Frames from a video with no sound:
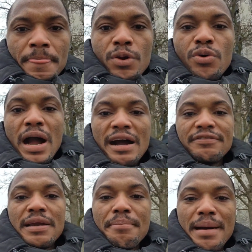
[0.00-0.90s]
who
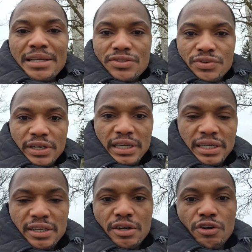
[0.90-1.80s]
have the mastery
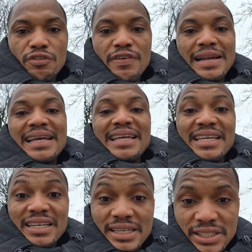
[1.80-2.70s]
over the
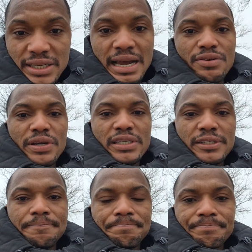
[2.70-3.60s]
English language.
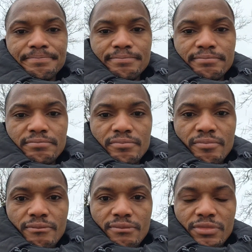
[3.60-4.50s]

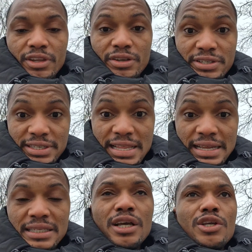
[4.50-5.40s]
You see
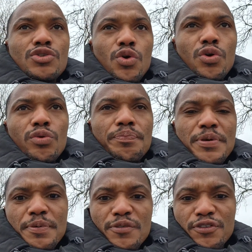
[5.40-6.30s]
that? So
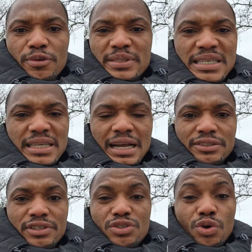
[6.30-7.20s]
people from these
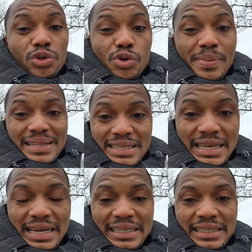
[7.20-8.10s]
countries
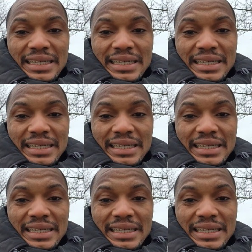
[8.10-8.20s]
automatically,